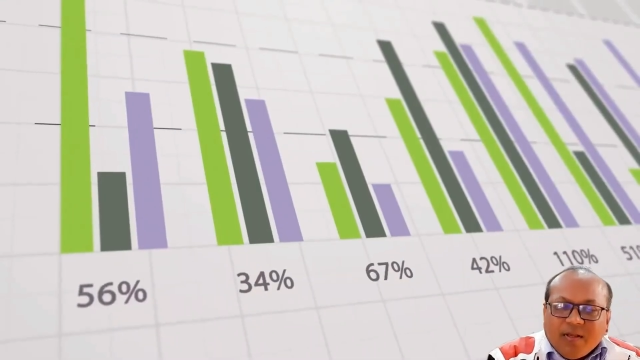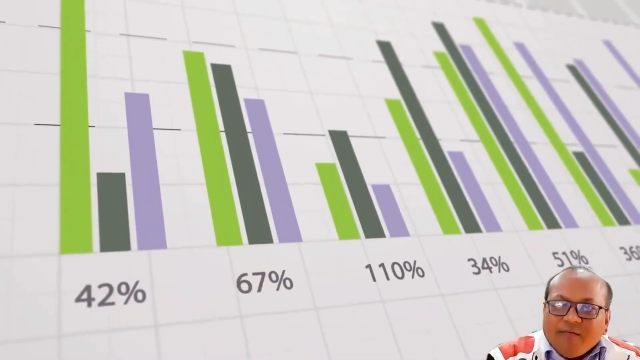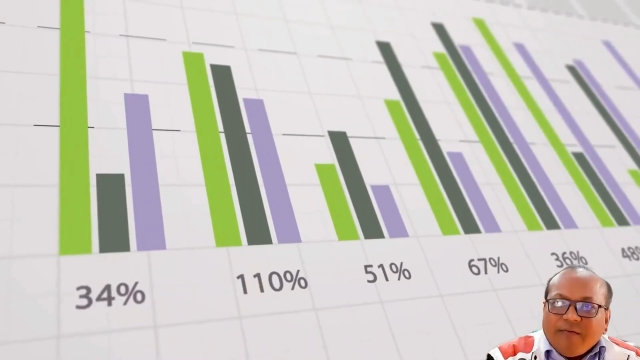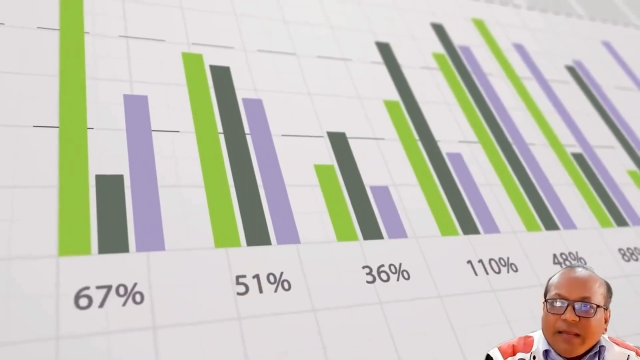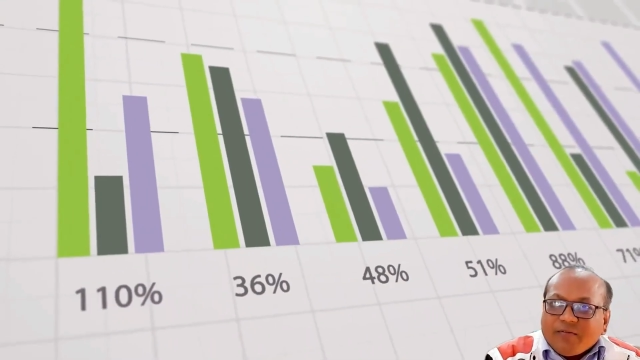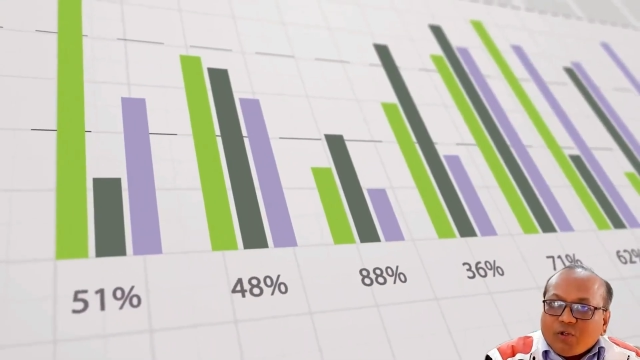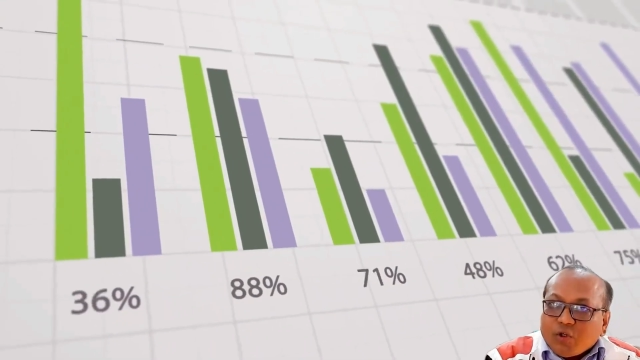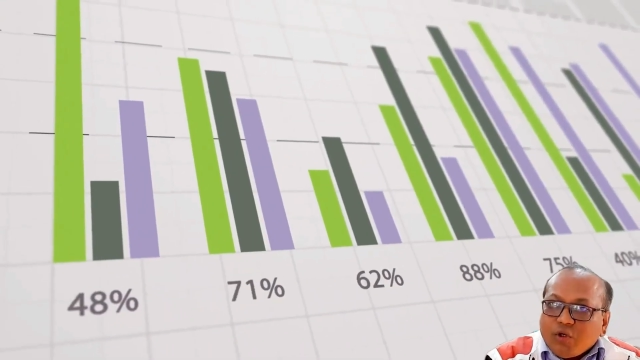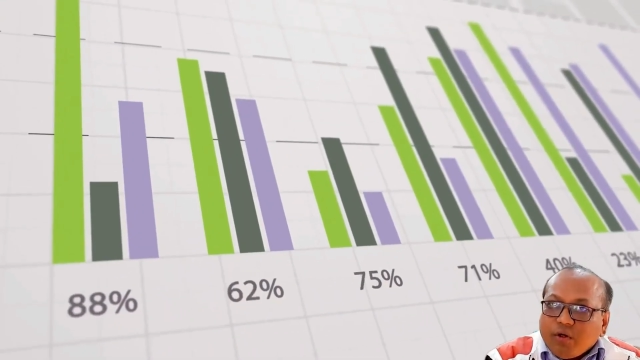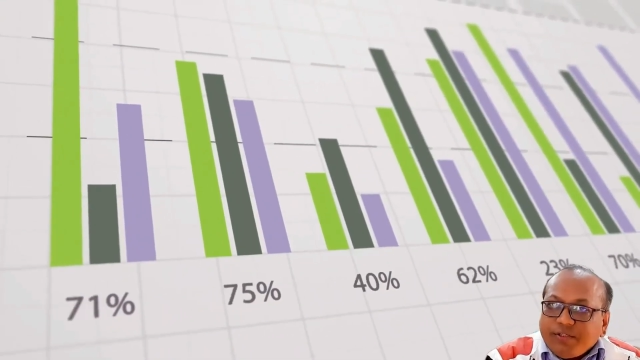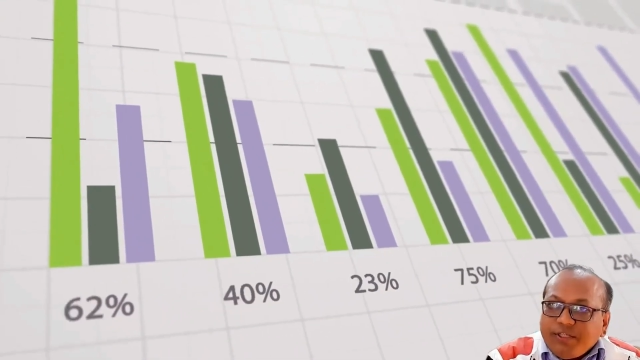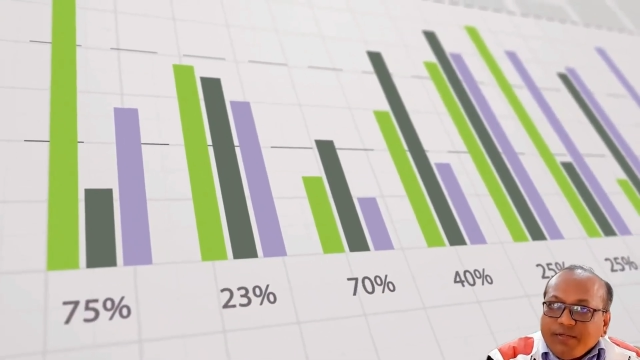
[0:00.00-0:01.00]
We have
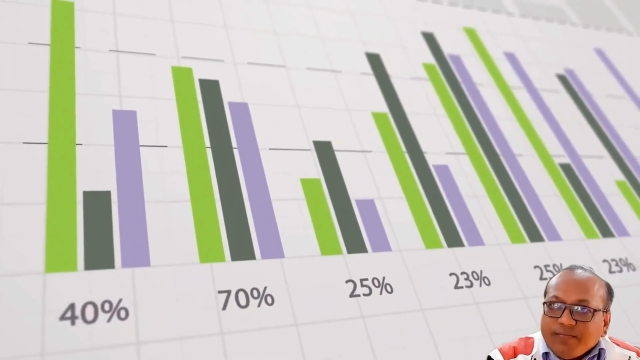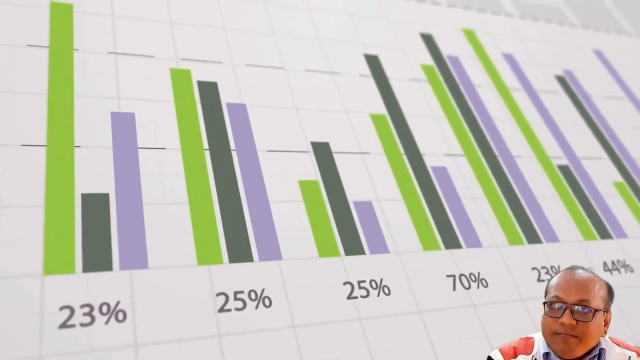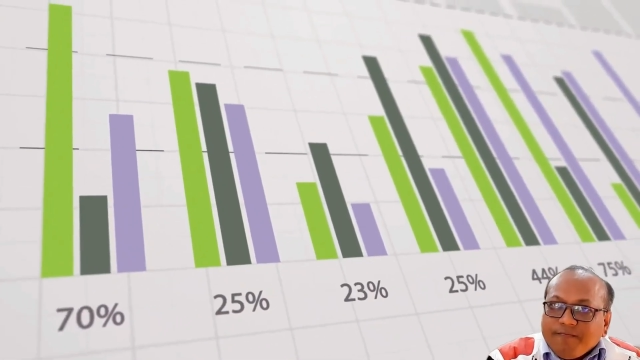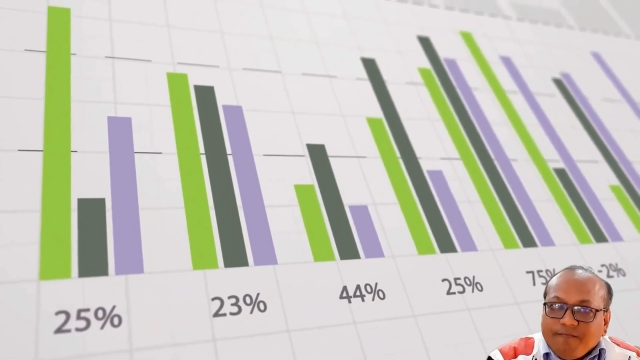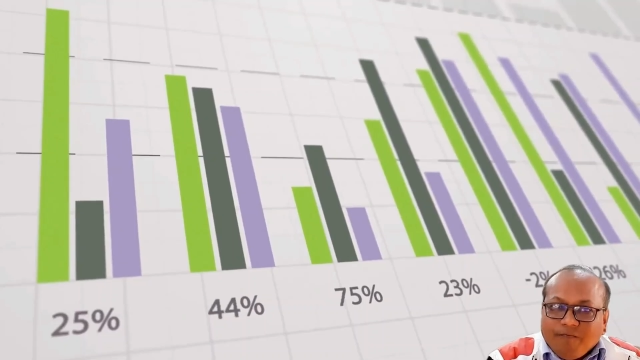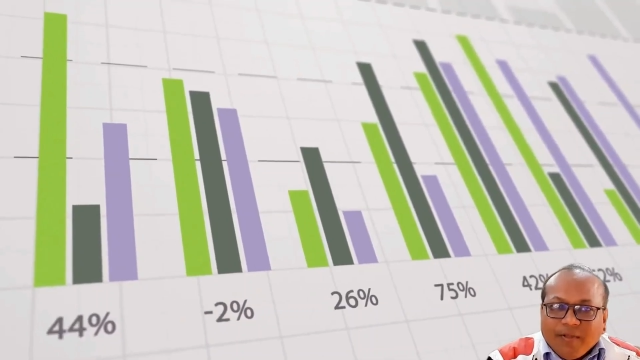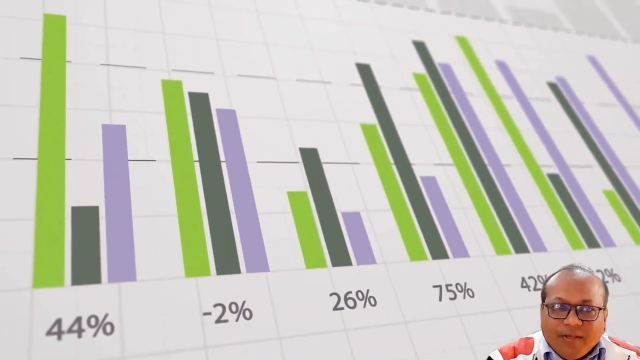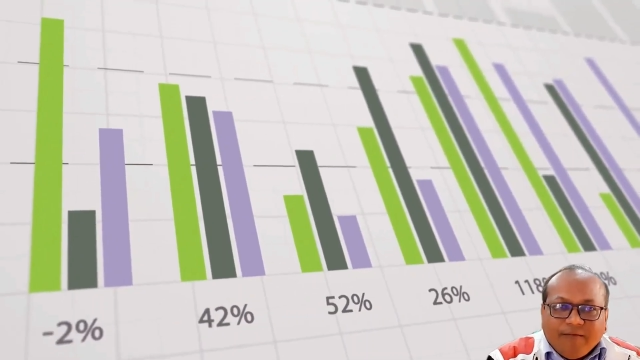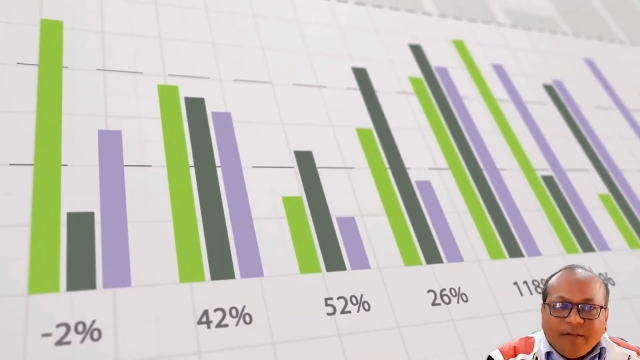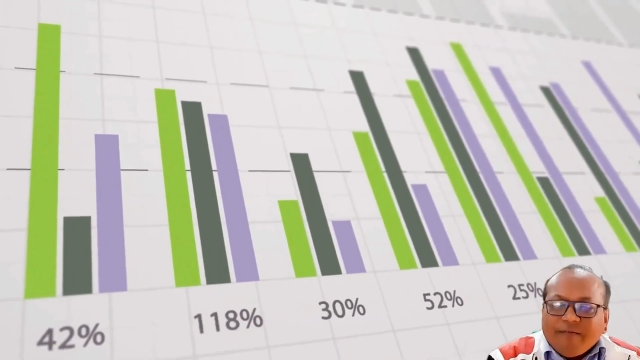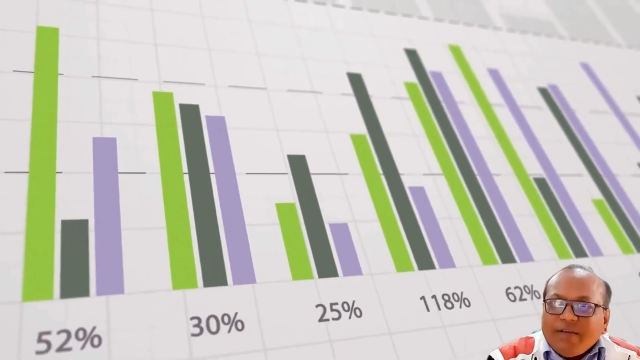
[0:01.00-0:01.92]
sociology, we have